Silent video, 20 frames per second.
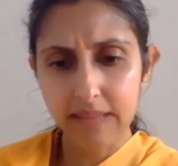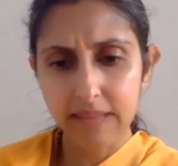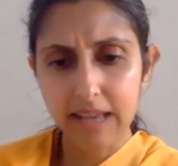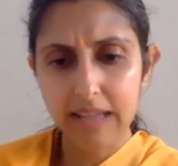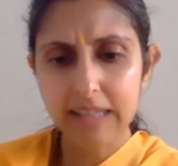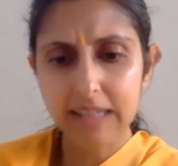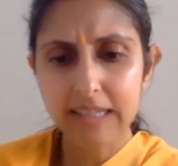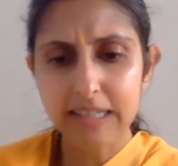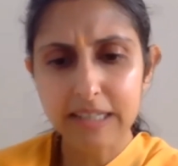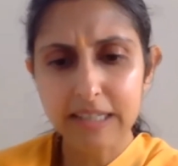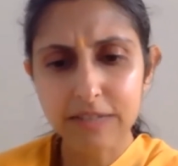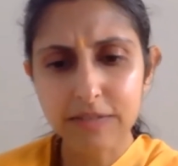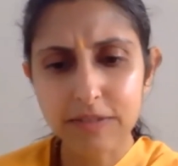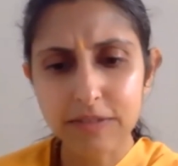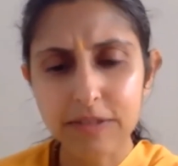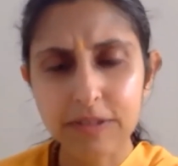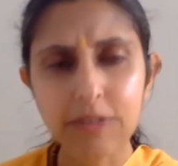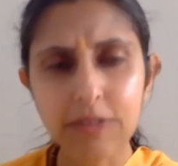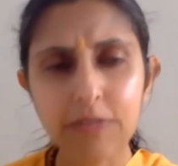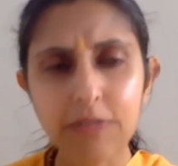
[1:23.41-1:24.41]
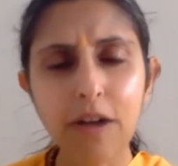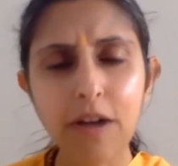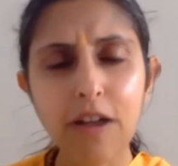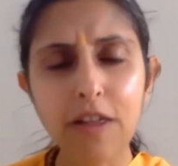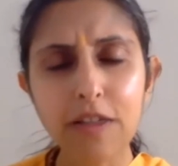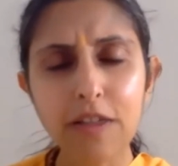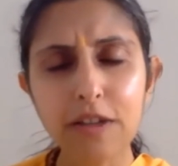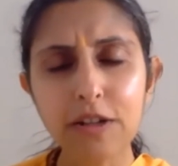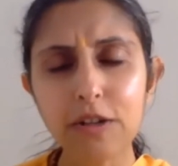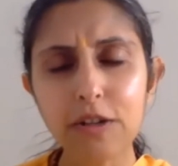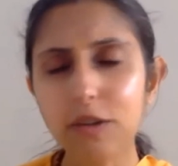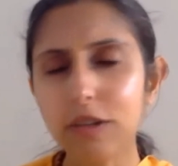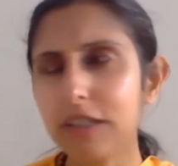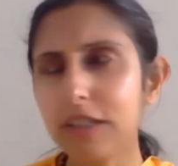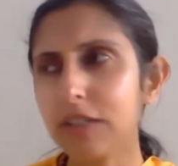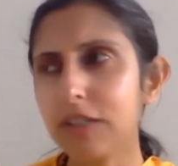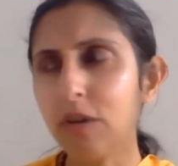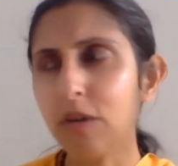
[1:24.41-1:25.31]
And his, the father looked at